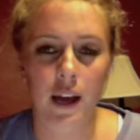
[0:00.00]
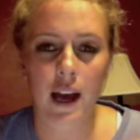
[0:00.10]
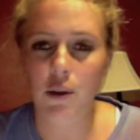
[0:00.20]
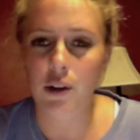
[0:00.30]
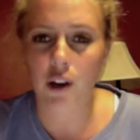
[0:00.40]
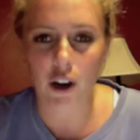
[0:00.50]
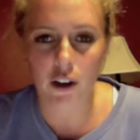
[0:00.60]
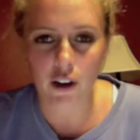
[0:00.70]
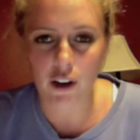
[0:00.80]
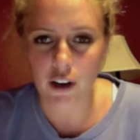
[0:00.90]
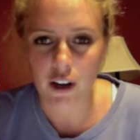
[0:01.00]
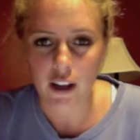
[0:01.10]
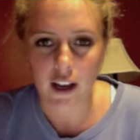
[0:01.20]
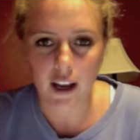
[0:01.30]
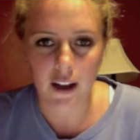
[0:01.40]
Howard Gardner,
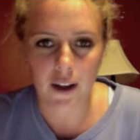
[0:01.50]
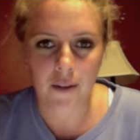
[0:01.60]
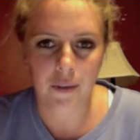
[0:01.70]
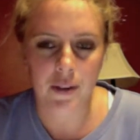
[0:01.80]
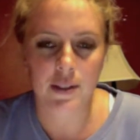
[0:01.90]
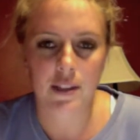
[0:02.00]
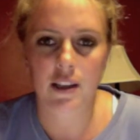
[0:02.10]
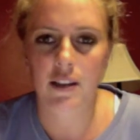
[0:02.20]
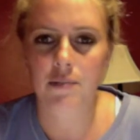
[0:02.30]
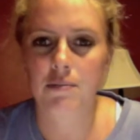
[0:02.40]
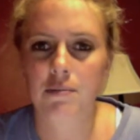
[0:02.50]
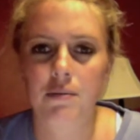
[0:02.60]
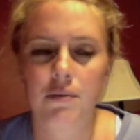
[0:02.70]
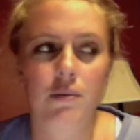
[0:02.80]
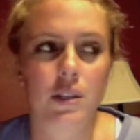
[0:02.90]
he's the
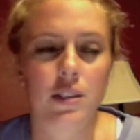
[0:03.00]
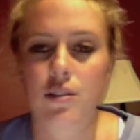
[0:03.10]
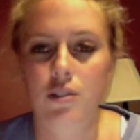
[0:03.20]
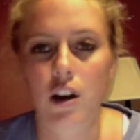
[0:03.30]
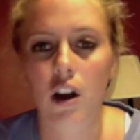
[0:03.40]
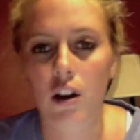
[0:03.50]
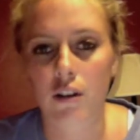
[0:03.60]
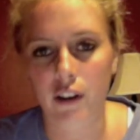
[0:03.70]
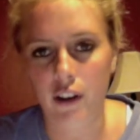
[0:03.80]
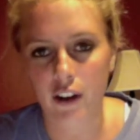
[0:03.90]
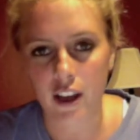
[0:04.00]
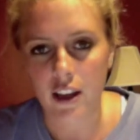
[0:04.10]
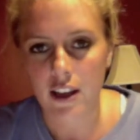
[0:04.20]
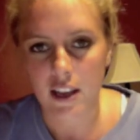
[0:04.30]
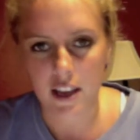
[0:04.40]
researcher at Harvard,
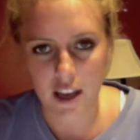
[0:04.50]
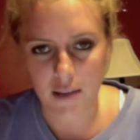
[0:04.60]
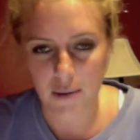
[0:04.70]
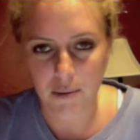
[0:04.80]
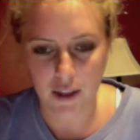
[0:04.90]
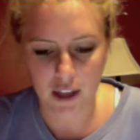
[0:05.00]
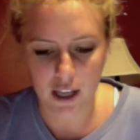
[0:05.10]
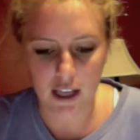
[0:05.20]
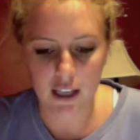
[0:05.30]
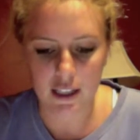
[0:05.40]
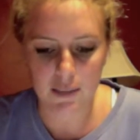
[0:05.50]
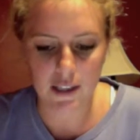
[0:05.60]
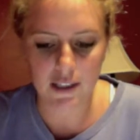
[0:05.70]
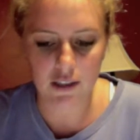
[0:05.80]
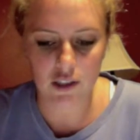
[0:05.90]
he came up with it, and it's
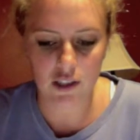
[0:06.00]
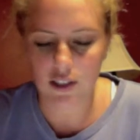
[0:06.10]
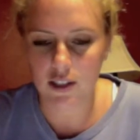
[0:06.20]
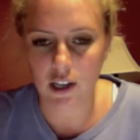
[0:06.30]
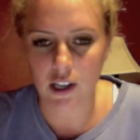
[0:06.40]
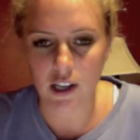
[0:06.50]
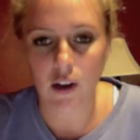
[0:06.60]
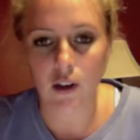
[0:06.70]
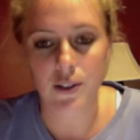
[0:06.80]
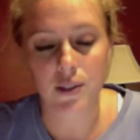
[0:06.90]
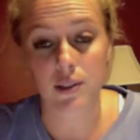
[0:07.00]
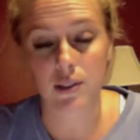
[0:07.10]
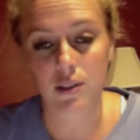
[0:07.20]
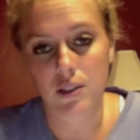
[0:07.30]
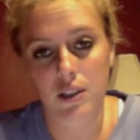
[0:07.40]
basically just a theory that all students
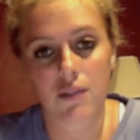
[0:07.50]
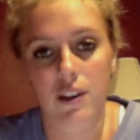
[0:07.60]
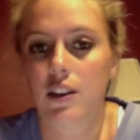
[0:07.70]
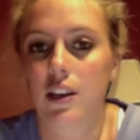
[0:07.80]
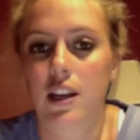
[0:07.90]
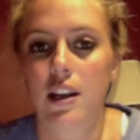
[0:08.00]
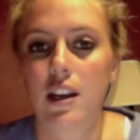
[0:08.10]
learn differently.